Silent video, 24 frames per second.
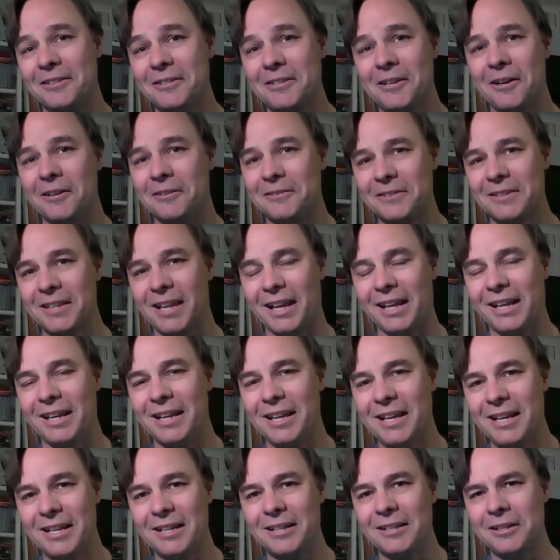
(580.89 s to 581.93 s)
So it's like,
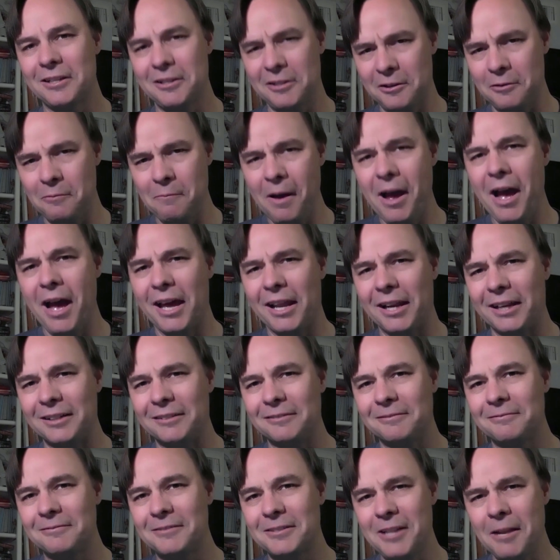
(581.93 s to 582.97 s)
come on,
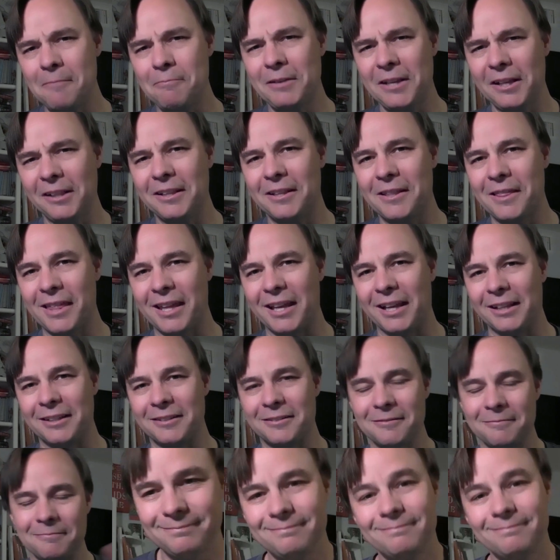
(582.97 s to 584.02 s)
stop killing things.